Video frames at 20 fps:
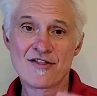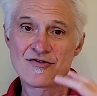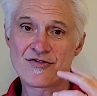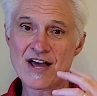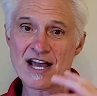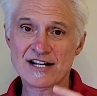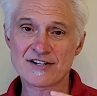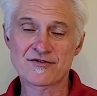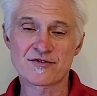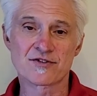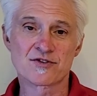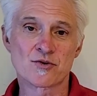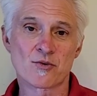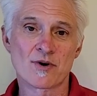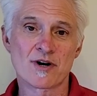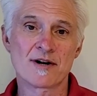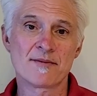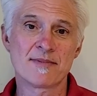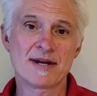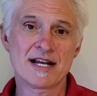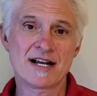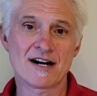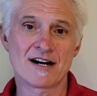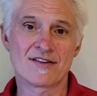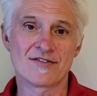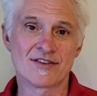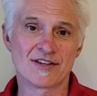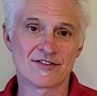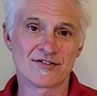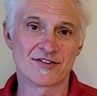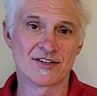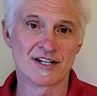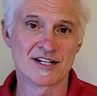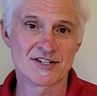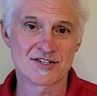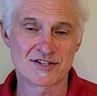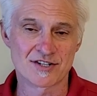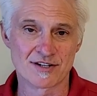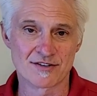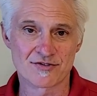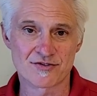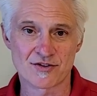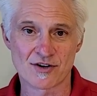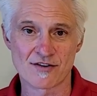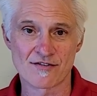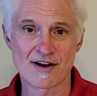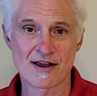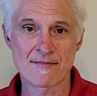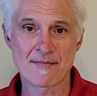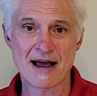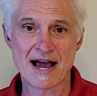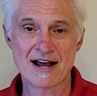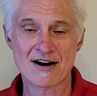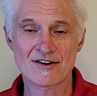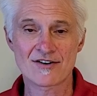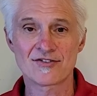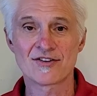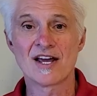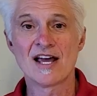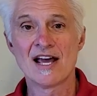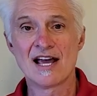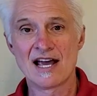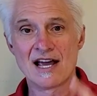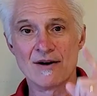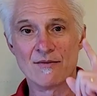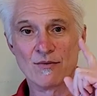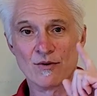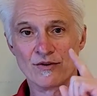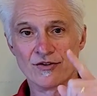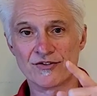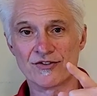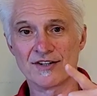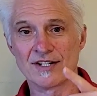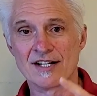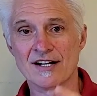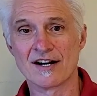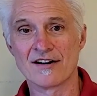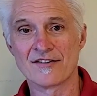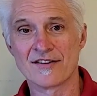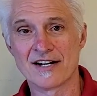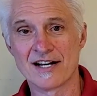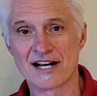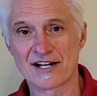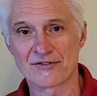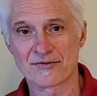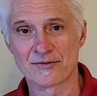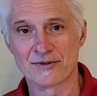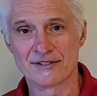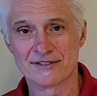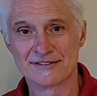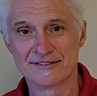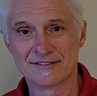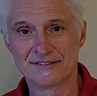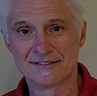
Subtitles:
thanks for joining me on this edition of Survey Matters, and we'll see you on the next one.